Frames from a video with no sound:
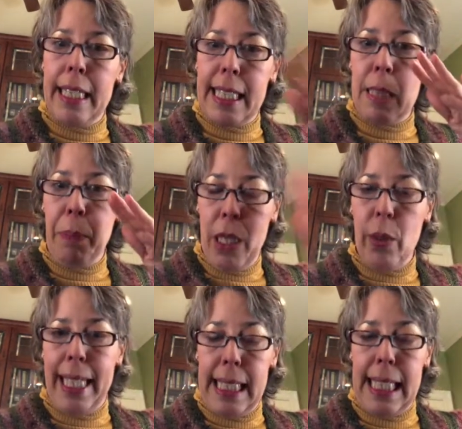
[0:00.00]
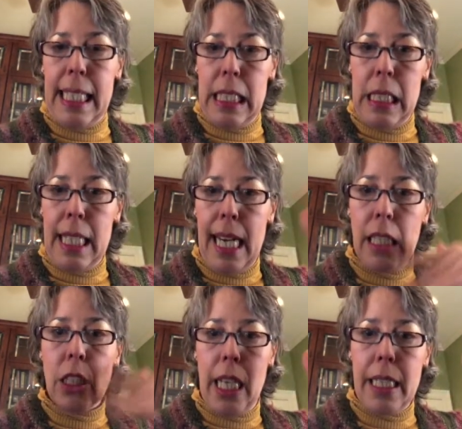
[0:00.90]
experiences that
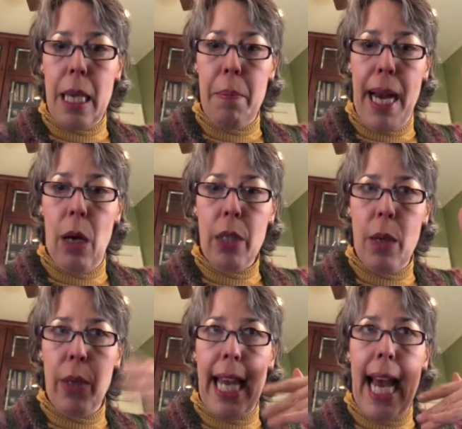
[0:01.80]
I'll tell you about, and we